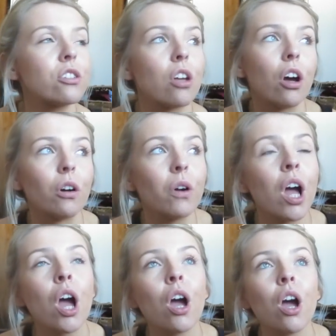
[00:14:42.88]
so
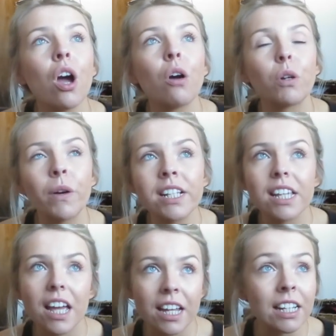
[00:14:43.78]
we went
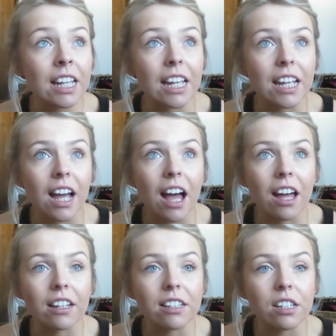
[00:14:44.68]
to A&E
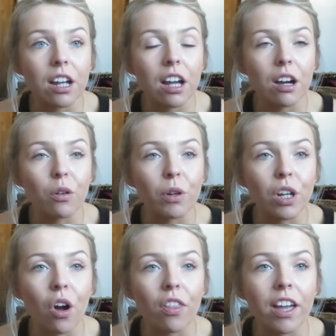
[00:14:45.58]
and we
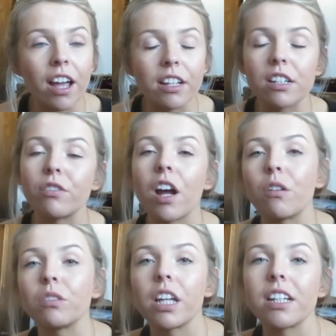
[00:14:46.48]
got there at
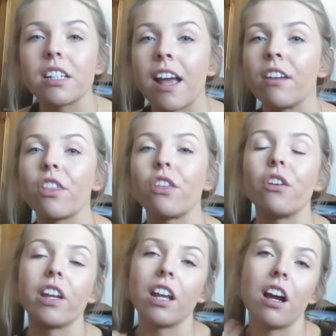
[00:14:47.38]
around like
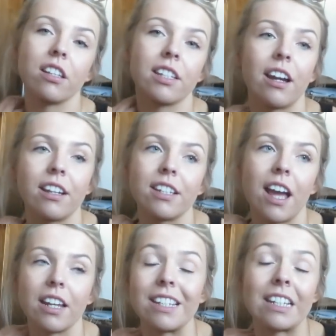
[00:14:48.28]
10.30 last night
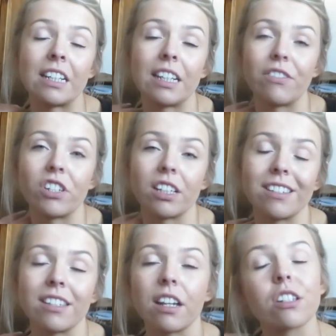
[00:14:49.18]
and didn't leave till
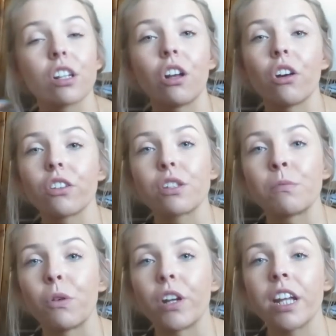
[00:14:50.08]
6 o'clock
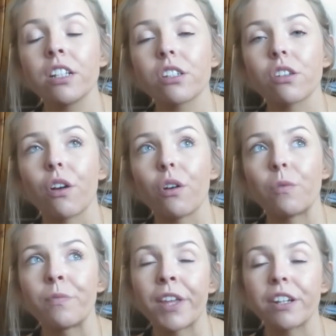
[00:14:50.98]
this morning
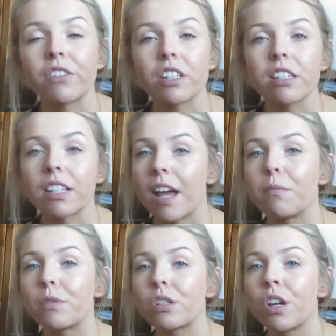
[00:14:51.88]
so none of us
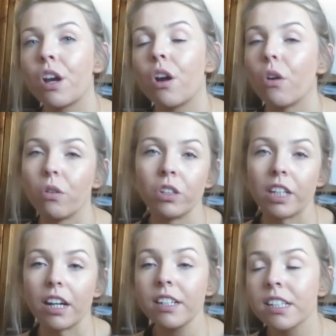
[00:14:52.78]
slept all
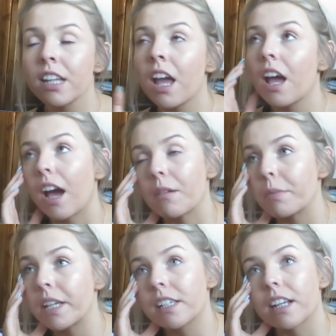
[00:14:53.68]
night
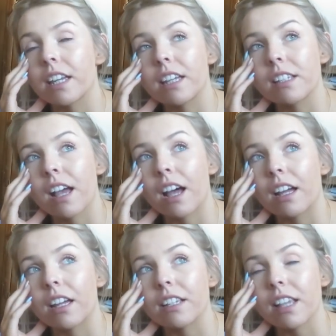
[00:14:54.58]
and basically he's
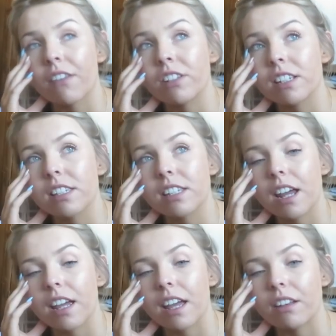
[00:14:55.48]
ha he's having to
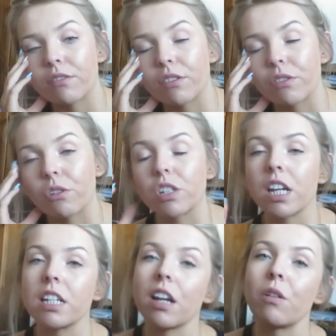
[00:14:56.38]
stay in for
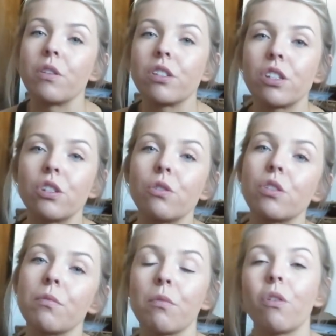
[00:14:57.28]
48 hours to do
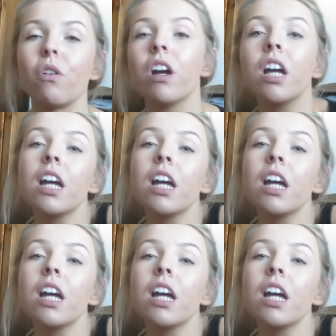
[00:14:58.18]
some more